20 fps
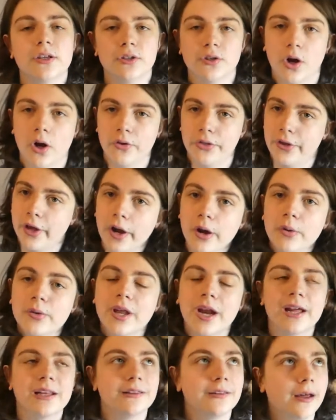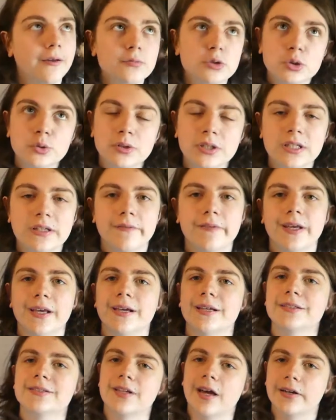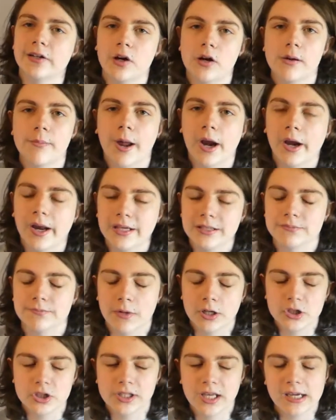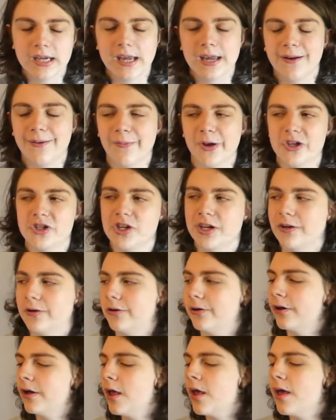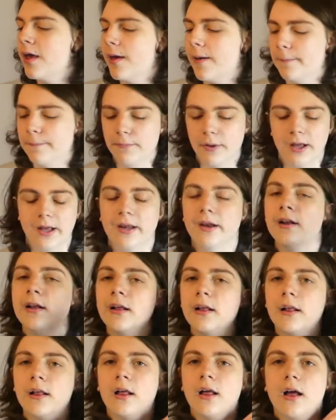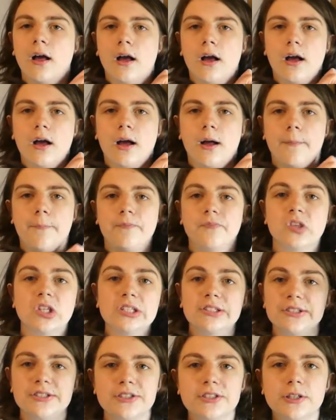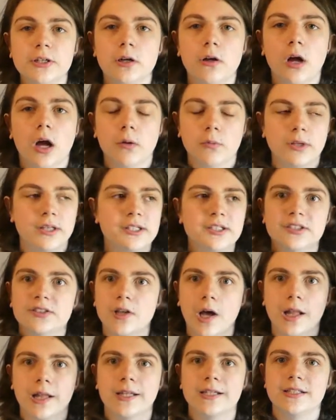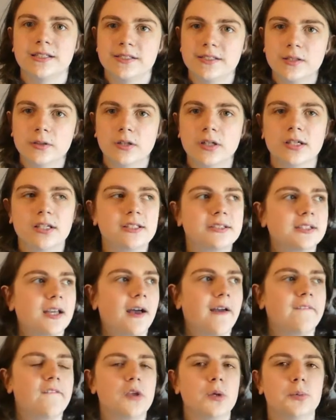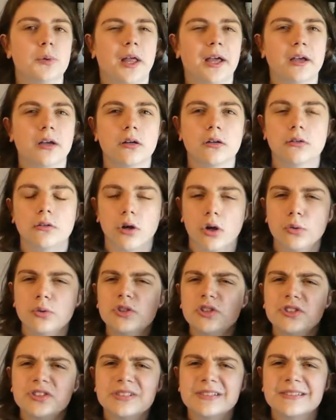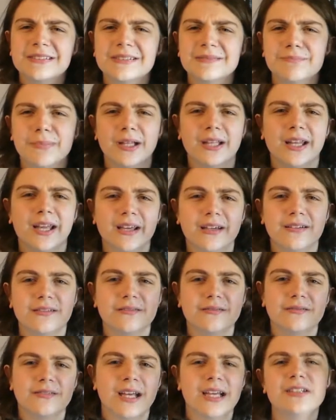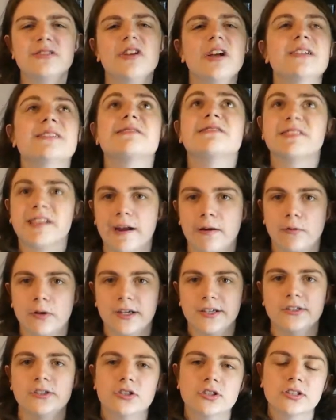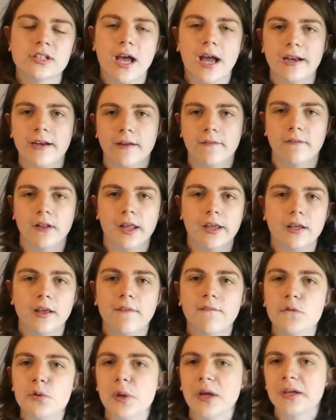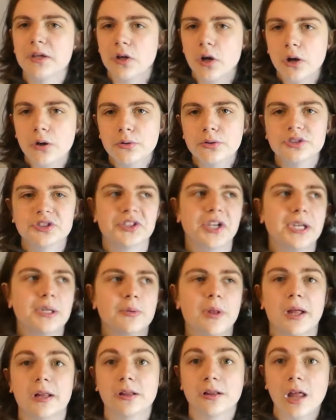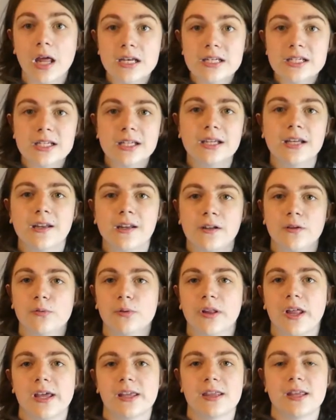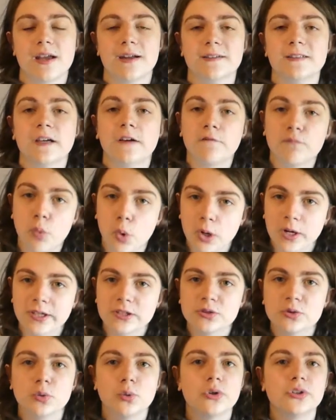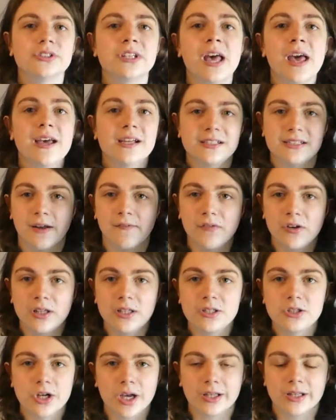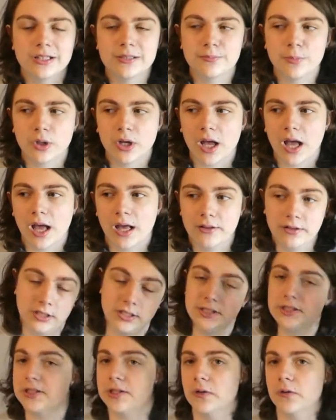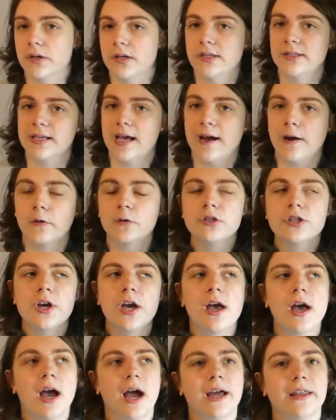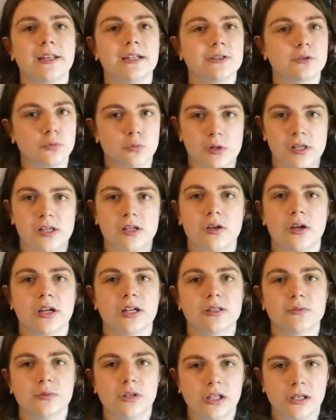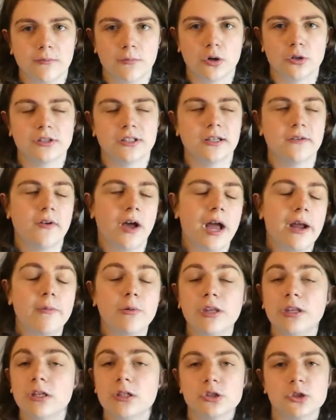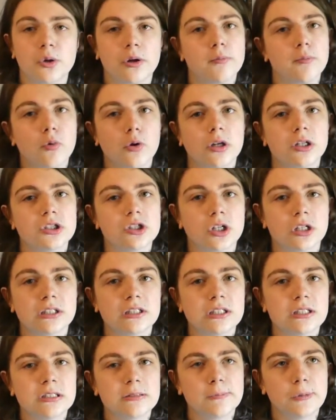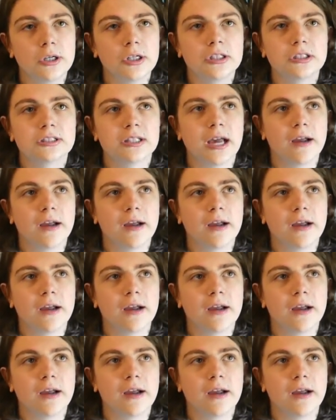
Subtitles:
Y'all know that I love Truly Devious. I talk about it as much as I can on my channel, but this is still a really solid series if you like ghosts, but, like, it's not scary. It's just kind of, like, if you like ghosts and you like London and you like the idea of boarding schools, definitely check this series out. I think it's really good. It's really immersive. I really enjoy Maureen Johnson's books.